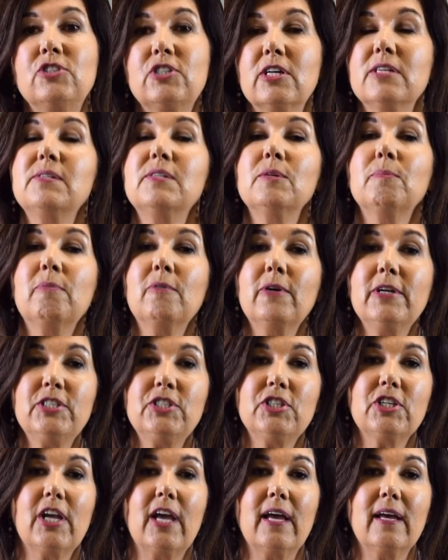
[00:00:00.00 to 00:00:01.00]
just
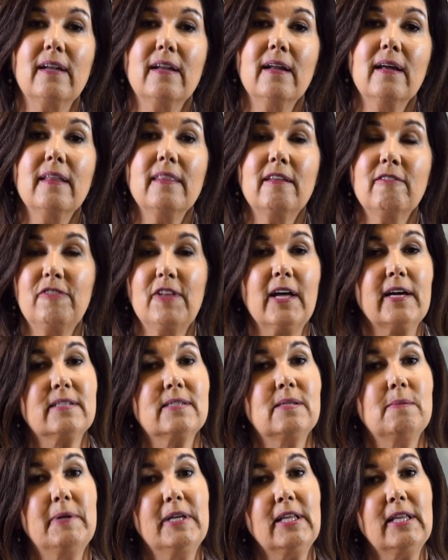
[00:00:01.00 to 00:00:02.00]
appreciate the
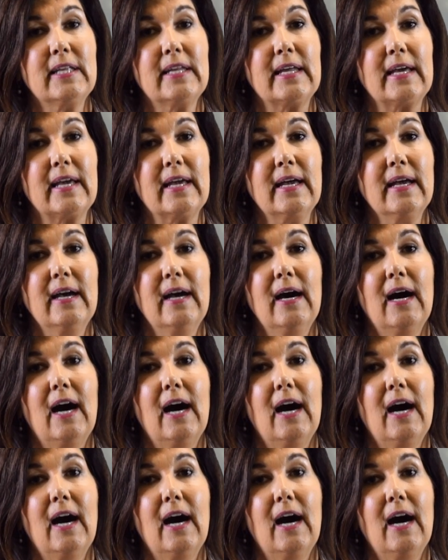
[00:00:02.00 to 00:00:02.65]
flexibility